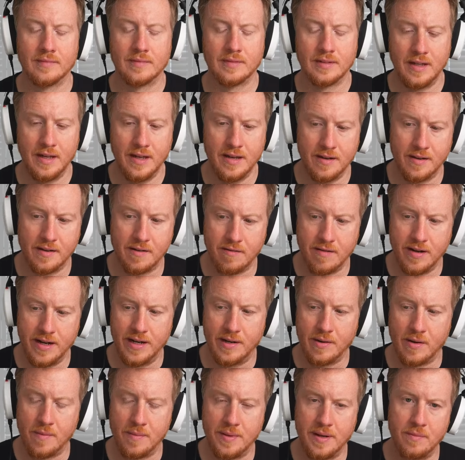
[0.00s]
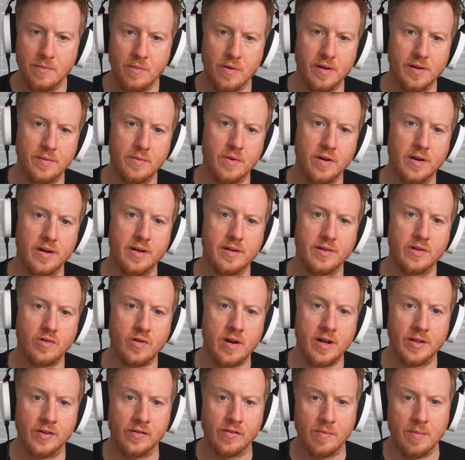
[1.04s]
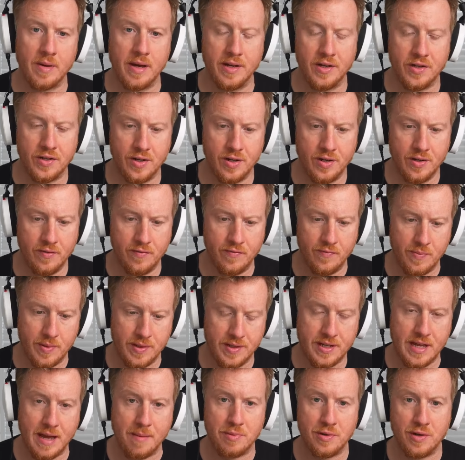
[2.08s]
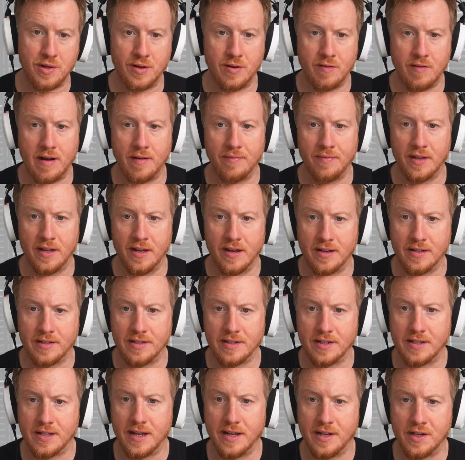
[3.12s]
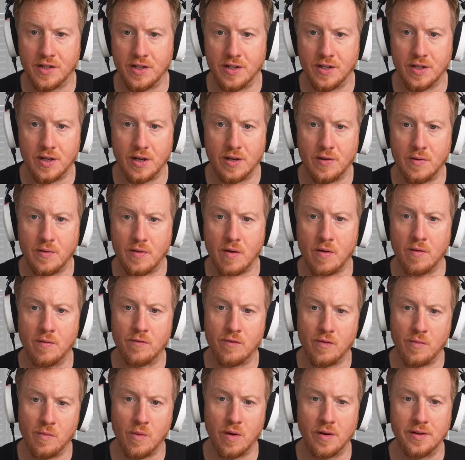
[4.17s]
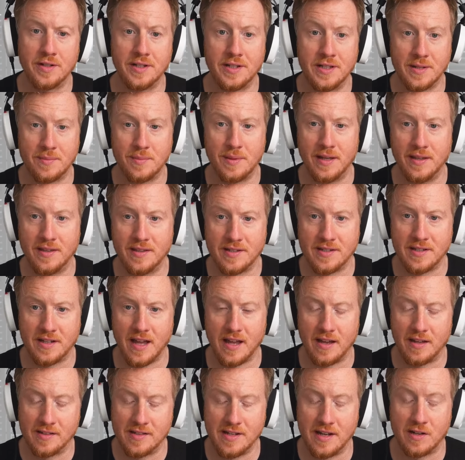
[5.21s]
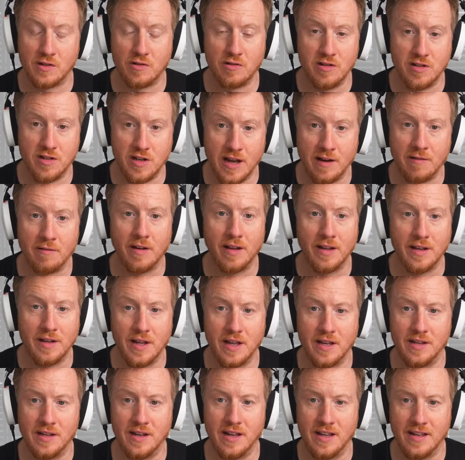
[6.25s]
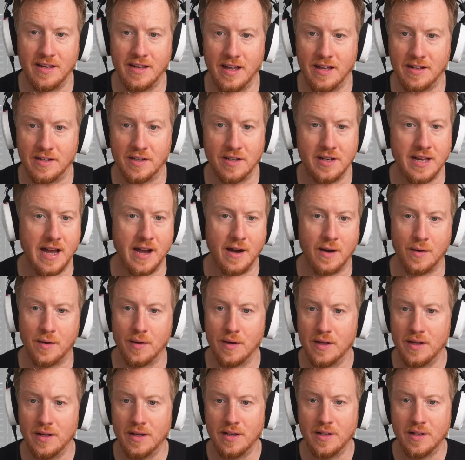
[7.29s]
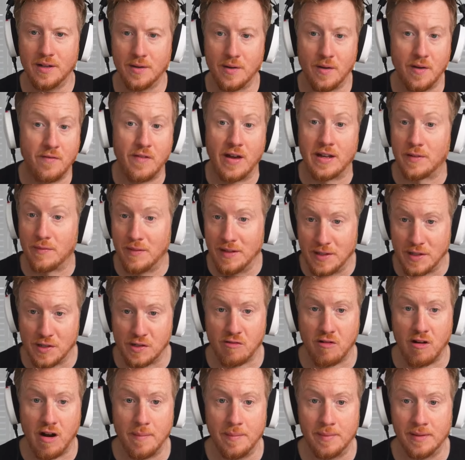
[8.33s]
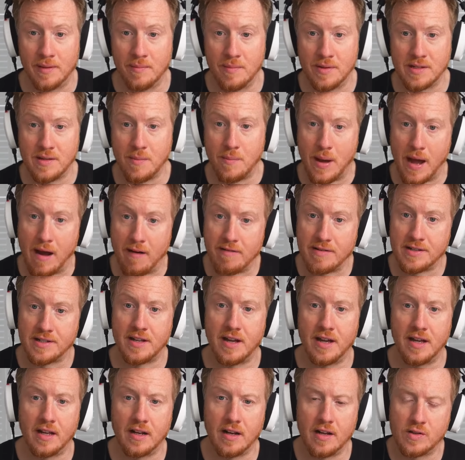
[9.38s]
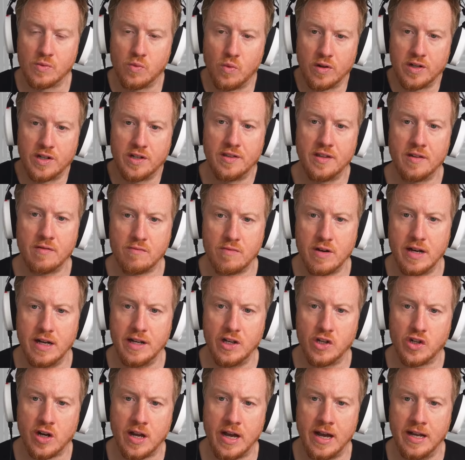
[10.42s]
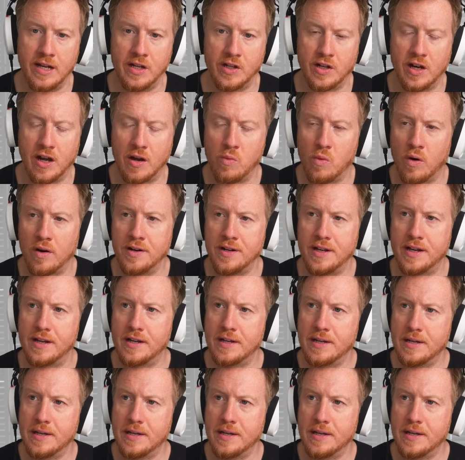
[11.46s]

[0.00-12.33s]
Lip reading: Yeah, agreed. I mean, what a transformation of perception around the United Nations. You've gone from wanting to be the Secretary General to now effectively describing them as the parasite class. What do you think really changed? And I wonder,